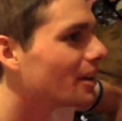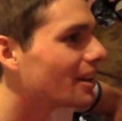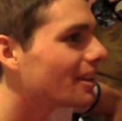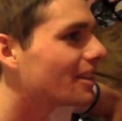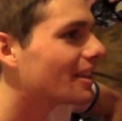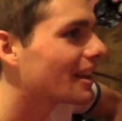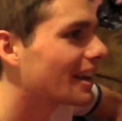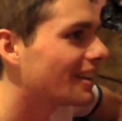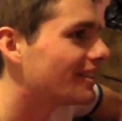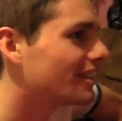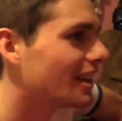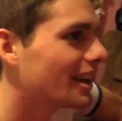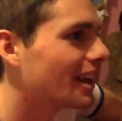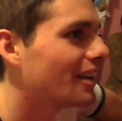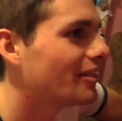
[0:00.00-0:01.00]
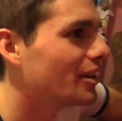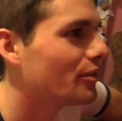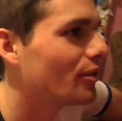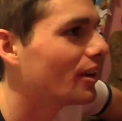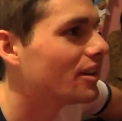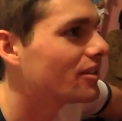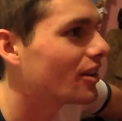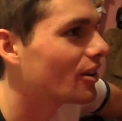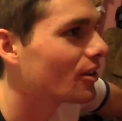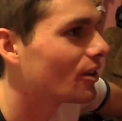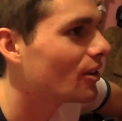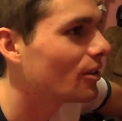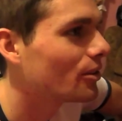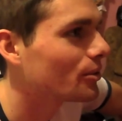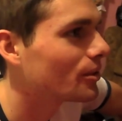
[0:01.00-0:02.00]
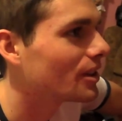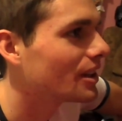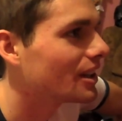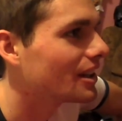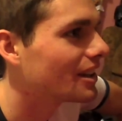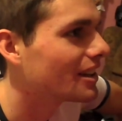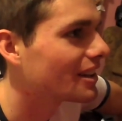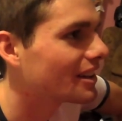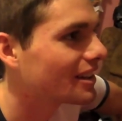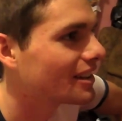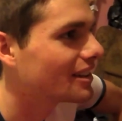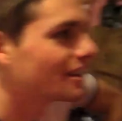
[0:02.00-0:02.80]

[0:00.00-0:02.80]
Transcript: with? I don't know. Like, it's not like I have any friends that are girls, really. Like, I